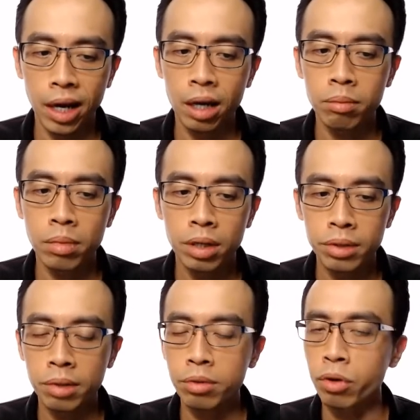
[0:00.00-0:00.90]
m
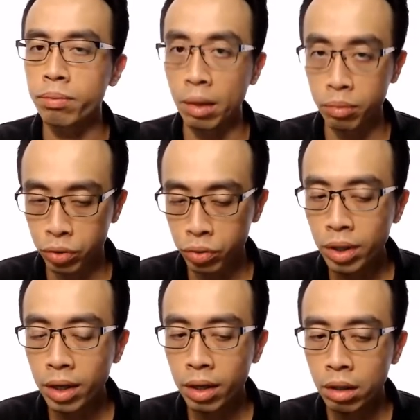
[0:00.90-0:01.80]
subscript
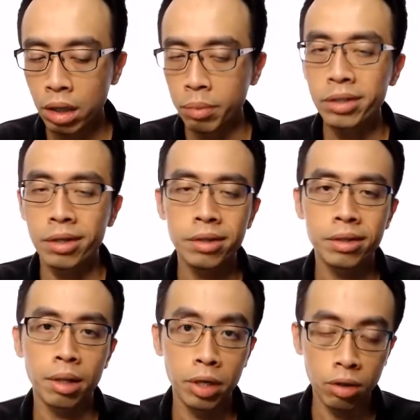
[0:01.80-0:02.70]
w. That means this
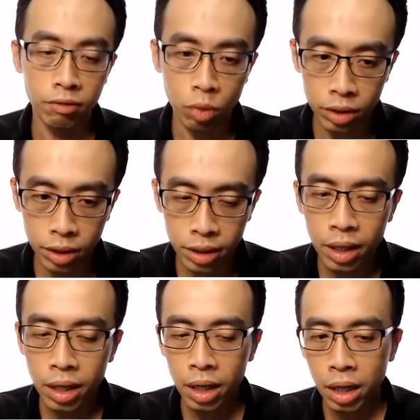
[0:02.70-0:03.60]
is the mass of
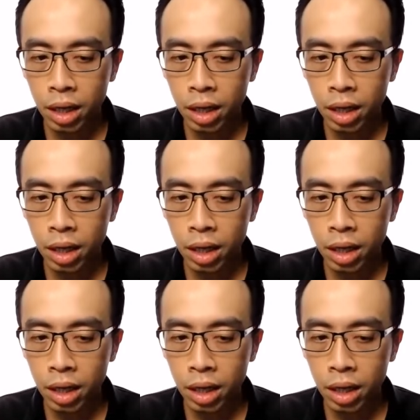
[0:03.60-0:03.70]
water